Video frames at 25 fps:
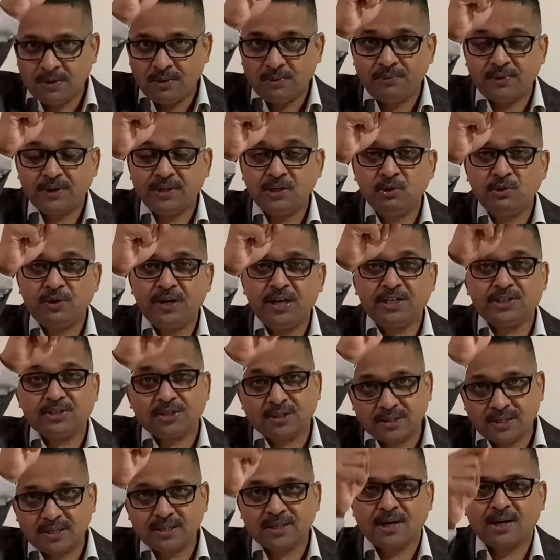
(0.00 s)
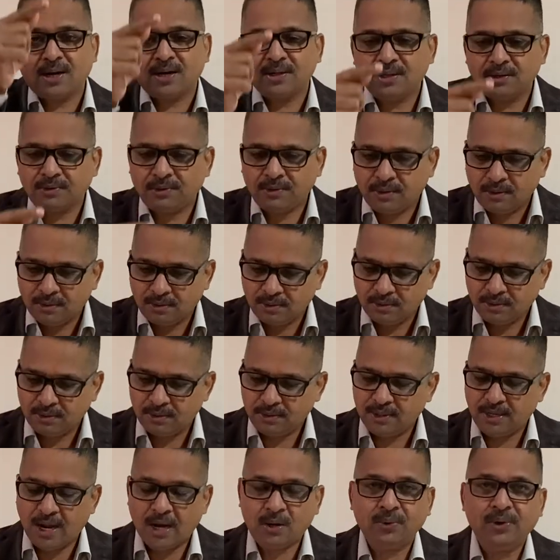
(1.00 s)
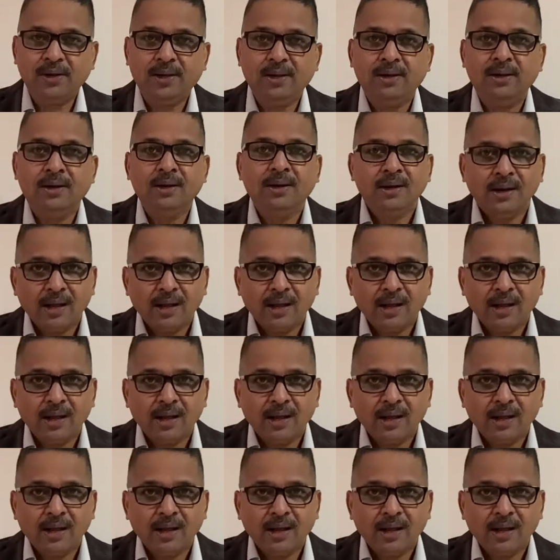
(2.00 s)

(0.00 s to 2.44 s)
when you reach, there's another downhill